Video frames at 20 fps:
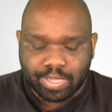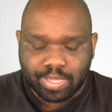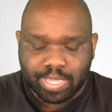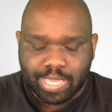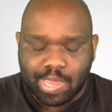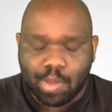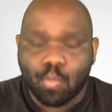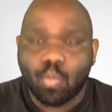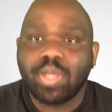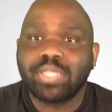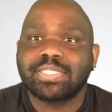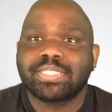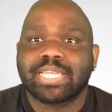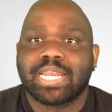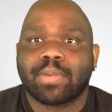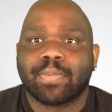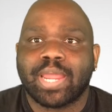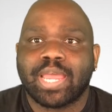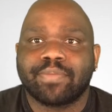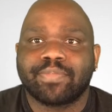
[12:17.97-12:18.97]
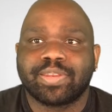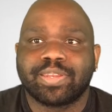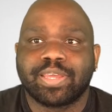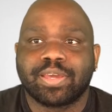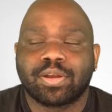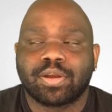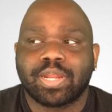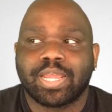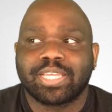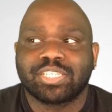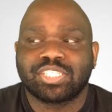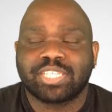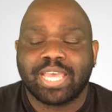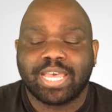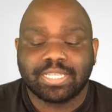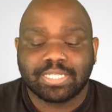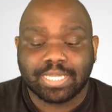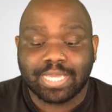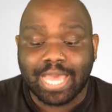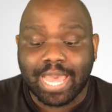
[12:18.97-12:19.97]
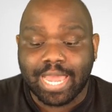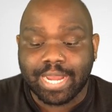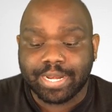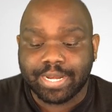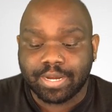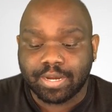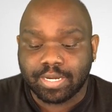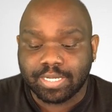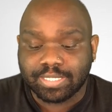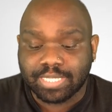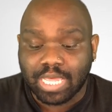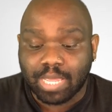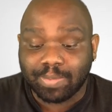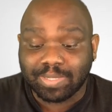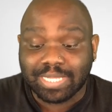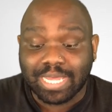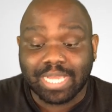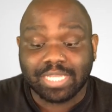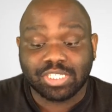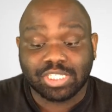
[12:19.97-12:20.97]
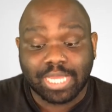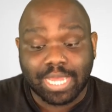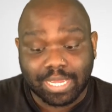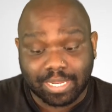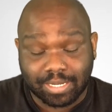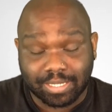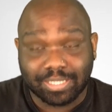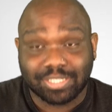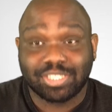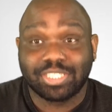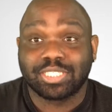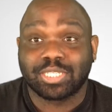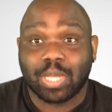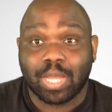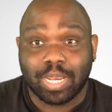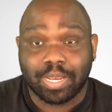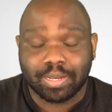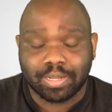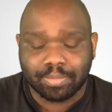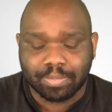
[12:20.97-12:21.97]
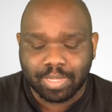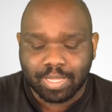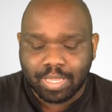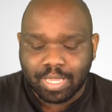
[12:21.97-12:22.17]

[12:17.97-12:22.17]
In one scene, they were having dinner, and she has a guy there. His name is Hot Chocolate. She's calling him.